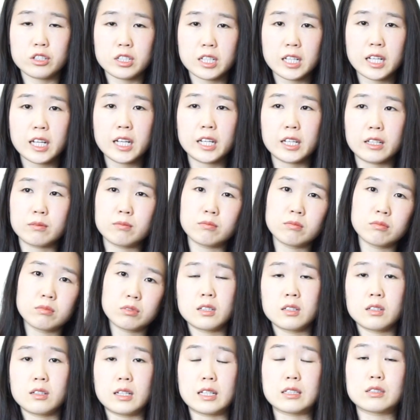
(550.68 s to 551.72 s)
time.
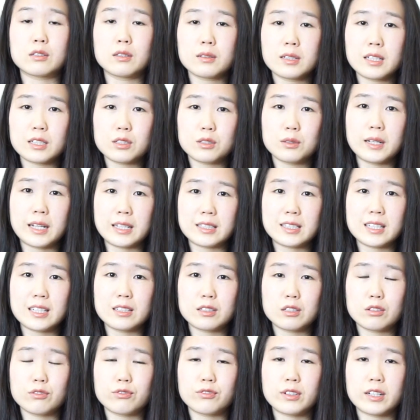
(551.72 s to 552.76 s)
As long as you
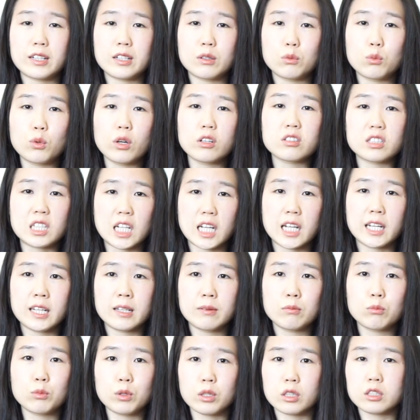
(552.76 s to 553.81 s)
identify what
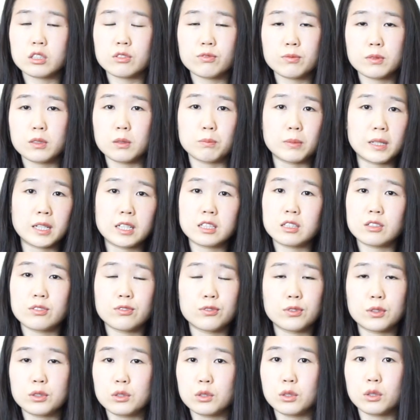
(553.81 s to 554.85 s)
time works the best
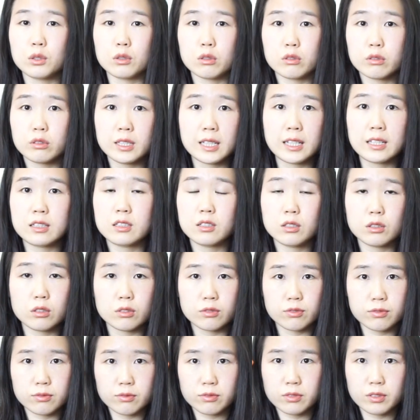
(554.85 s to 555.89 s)
for your creative
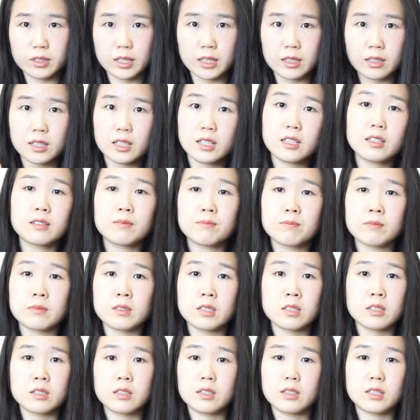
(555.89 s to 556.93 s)
thinking,
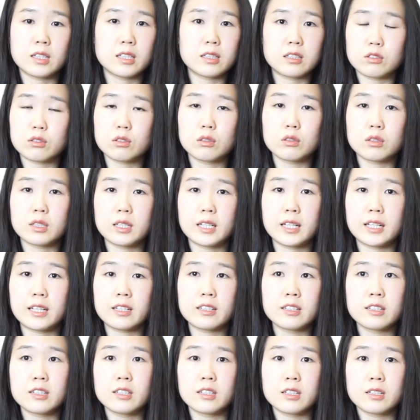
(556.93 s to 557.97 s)
it is
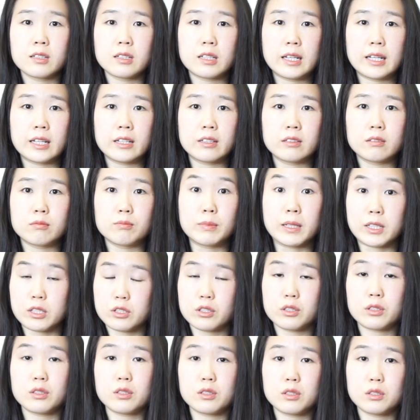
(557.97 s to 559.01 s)
okay. And make
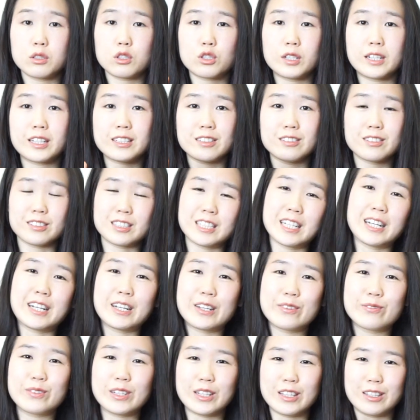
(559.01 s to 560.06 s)
sure you track your
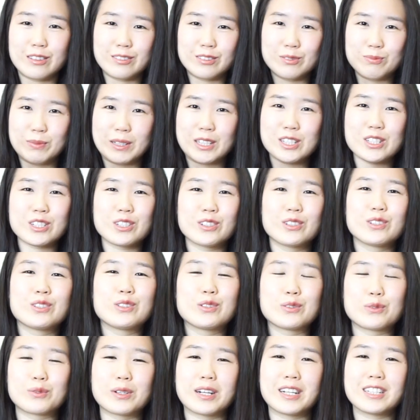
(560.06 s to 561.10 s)
time and make sure
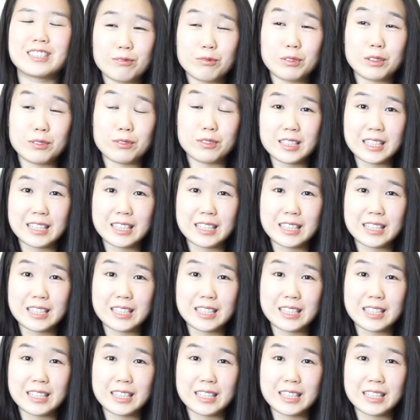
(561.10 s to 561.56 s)
you write with